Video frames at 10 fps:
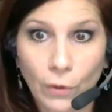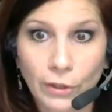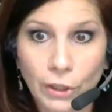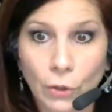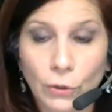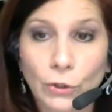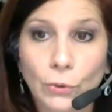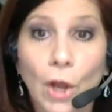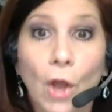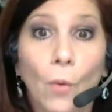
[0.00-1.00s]

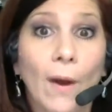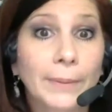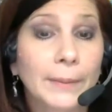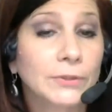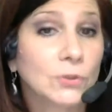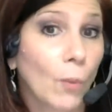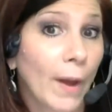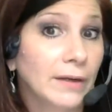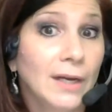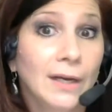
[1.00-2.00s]
you want people to
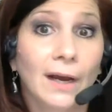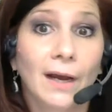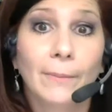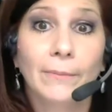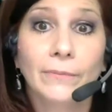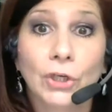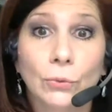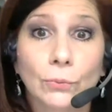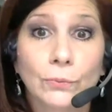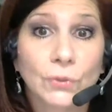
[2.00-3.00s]
what?
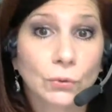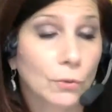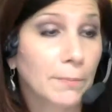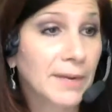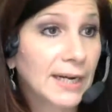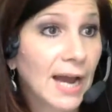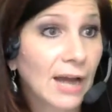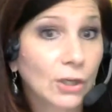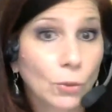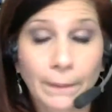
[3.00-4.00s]
Social media,
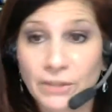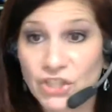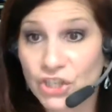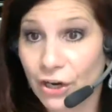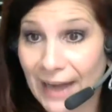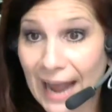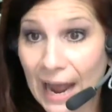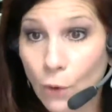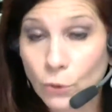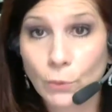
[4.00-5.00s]
you want them to share it
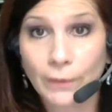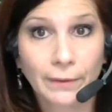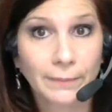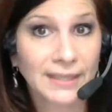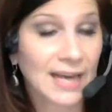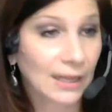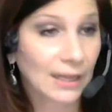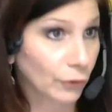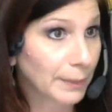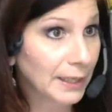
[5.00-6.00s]
out. You want them to tell
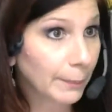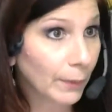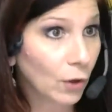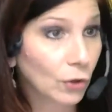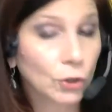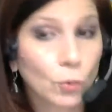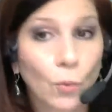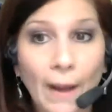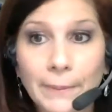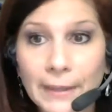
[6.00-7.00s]
other people. You
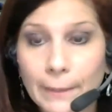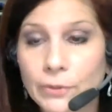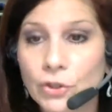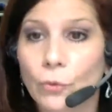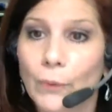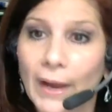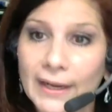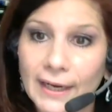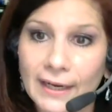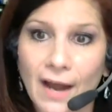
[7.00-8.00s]
want people to
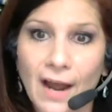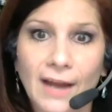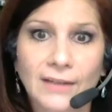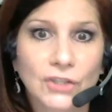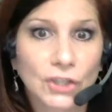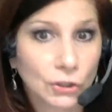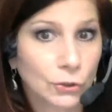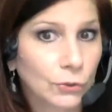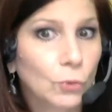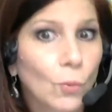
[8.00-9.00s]
recognize
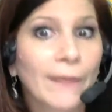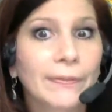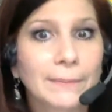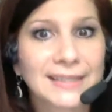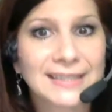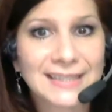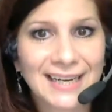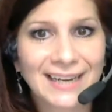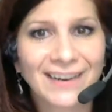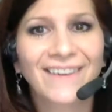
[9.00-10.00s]
you. You want them to see
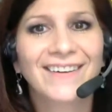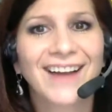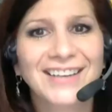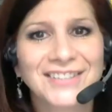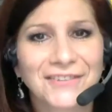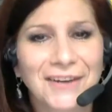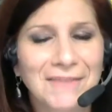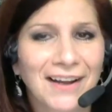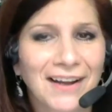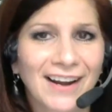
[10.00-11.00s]
it. Oh, got you,
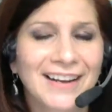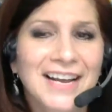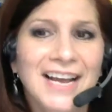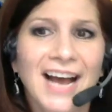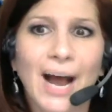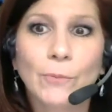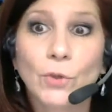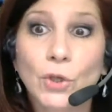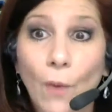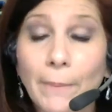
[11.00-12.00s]
Raymond. Got it.
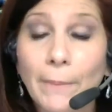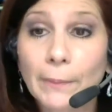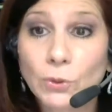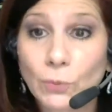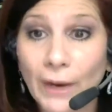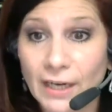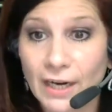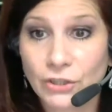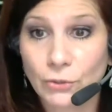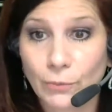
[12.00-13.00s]
You want people to
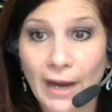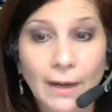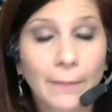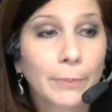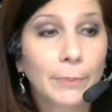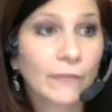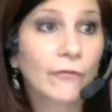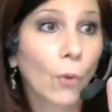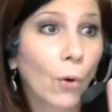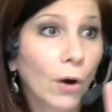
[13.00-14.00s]
recognize you, right? I mean, put a
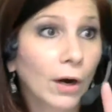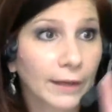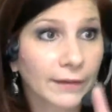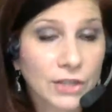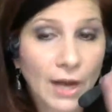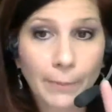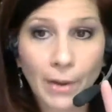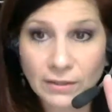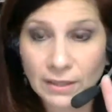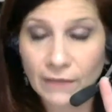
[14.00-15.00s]
4 in the chat
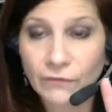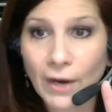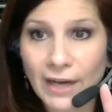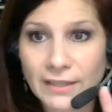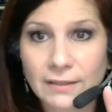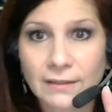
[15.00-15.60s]
box if you guys,